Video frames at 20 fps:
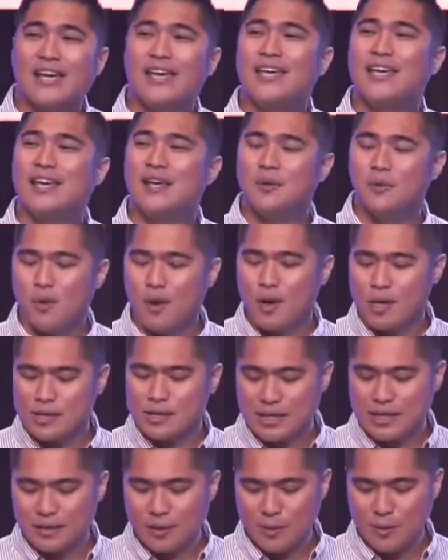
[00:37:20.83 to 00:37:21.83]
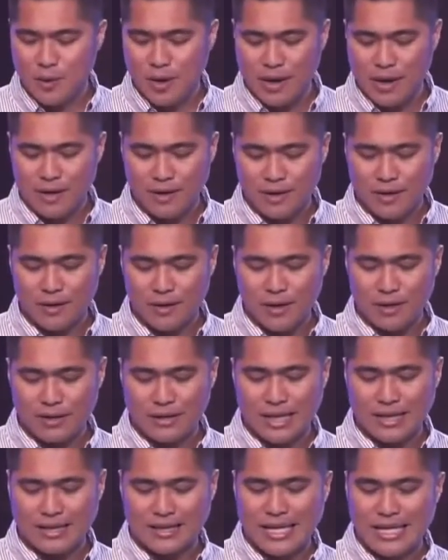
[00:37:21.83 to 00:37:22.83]
he wasn't aware
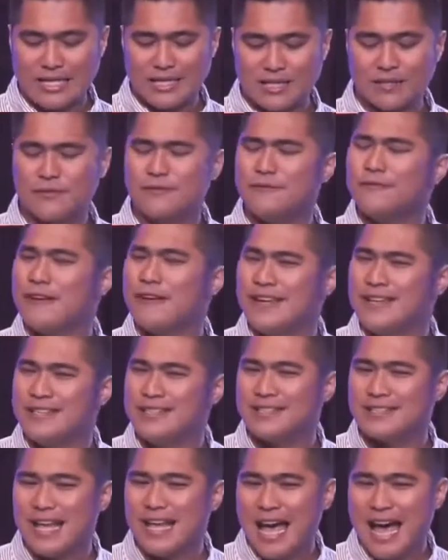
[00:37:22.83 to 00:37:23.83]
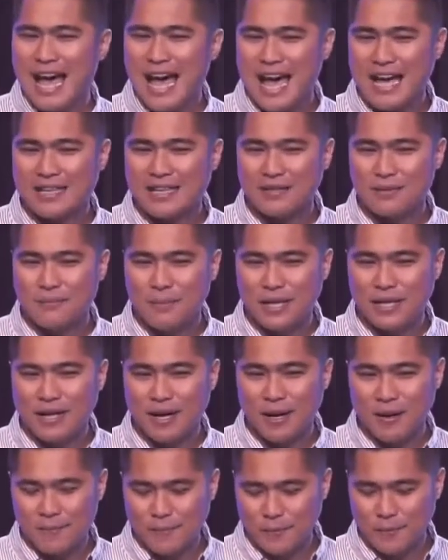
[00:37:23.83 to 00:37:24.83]
that his face had
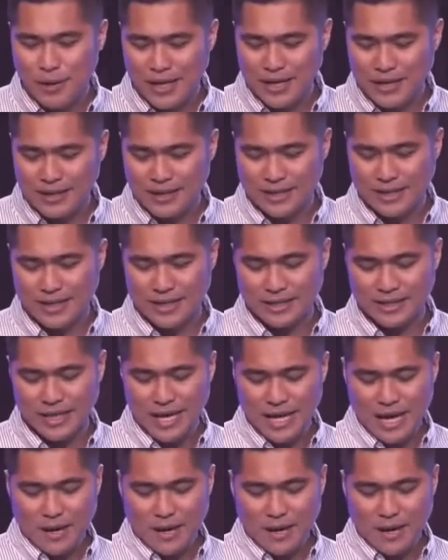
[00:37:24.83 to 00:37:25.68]
become radiant